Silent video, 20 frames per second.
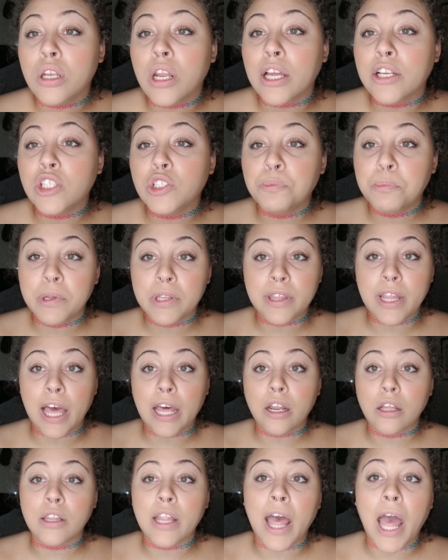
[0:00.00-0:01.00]
I just put
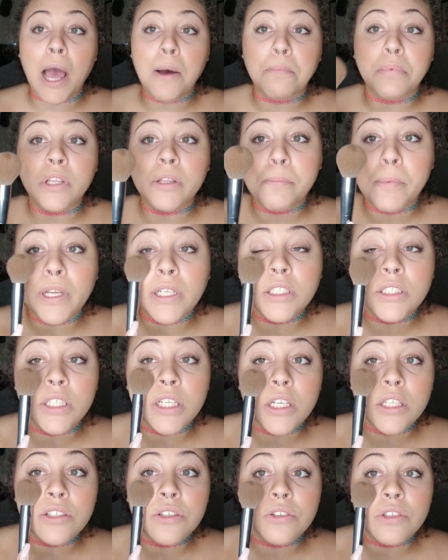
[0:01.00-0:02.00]
that on the apple of my
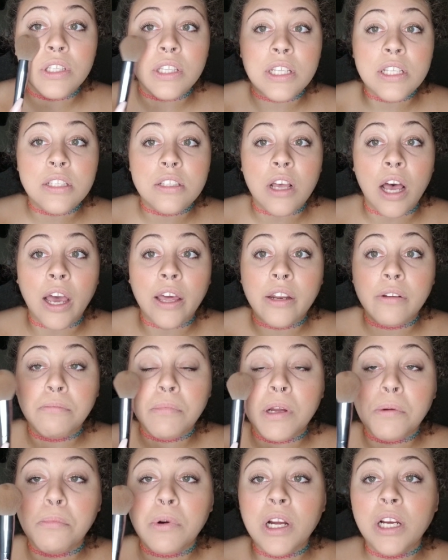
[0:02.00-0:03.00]
cheeks using the side of
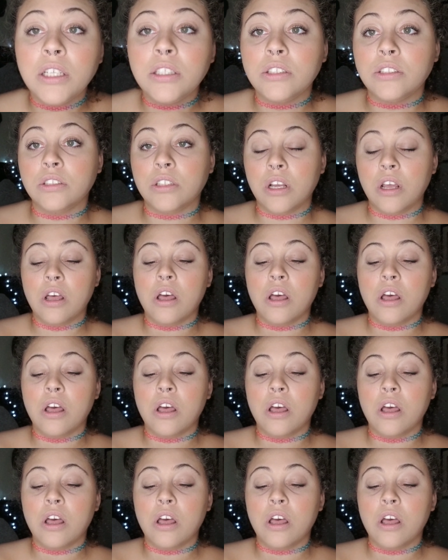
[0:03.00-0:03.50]
my brush.